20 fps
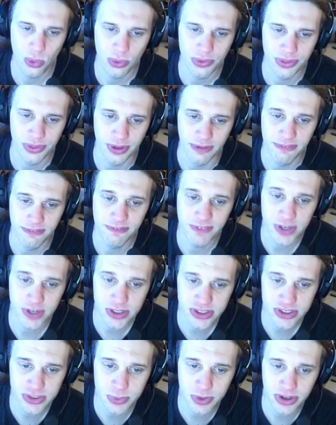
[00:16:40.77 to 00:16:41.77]
The
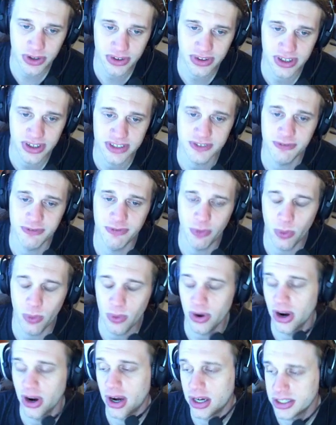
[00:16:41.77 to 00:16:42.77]
first one does
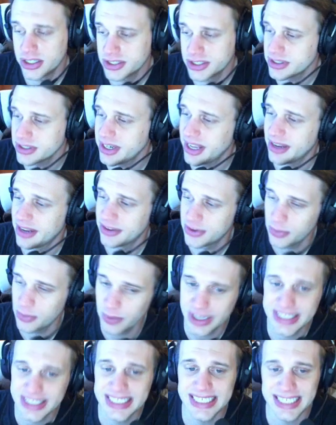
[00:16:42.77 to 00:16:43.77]

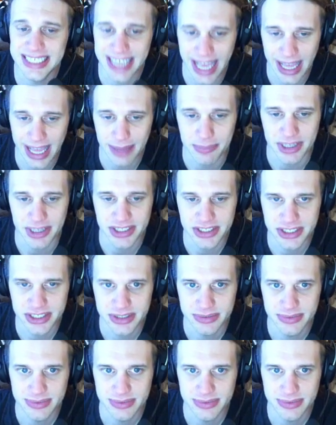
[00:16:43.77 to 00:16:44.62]
420 damage.